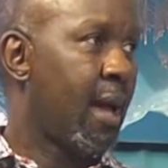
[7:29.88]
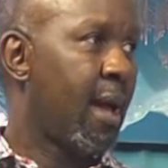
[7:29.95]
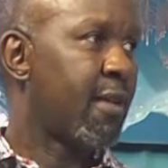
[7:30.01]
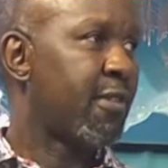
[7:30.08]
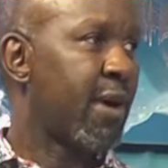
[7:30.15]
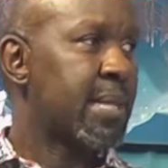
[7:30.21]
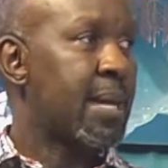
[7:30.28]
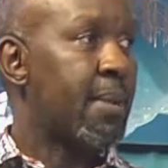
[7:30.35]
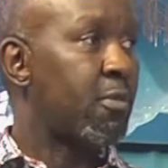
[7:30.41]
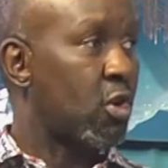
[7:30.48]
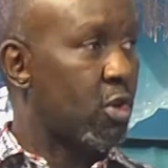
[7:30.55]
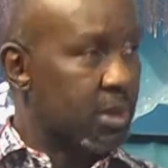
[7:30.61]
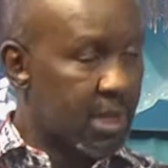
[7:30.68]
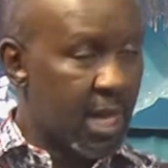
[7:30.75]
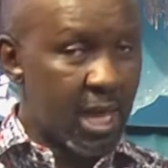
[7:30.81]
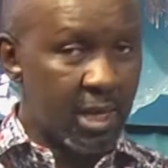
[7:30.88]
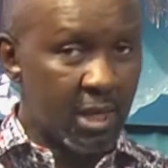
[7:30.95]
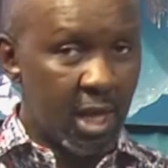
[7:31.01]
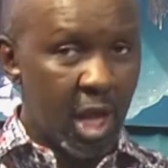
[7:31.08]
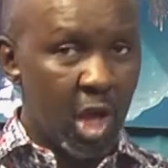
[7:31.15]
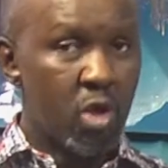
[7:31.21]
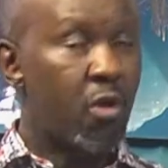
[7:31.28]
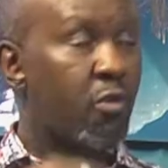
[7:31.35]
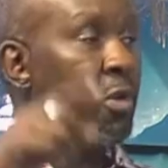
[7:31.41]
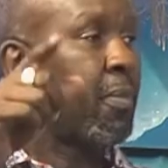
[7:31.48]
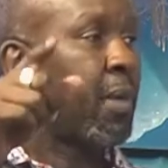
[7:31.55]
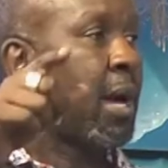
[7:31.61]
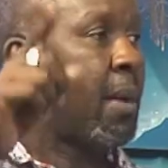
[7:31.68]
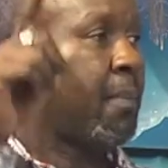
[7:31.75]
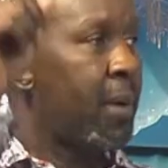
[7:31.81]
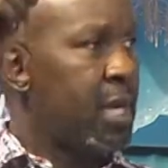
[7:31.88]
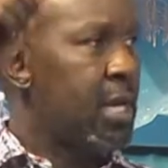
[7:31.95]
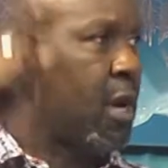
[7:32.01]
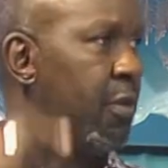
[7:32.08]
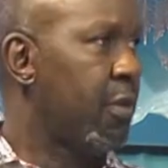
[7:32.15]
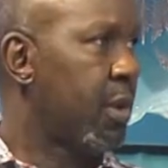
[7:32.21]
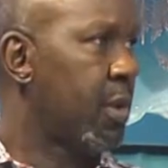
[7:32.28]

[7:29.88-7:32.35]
As far as I'm concerned, you're from the company down the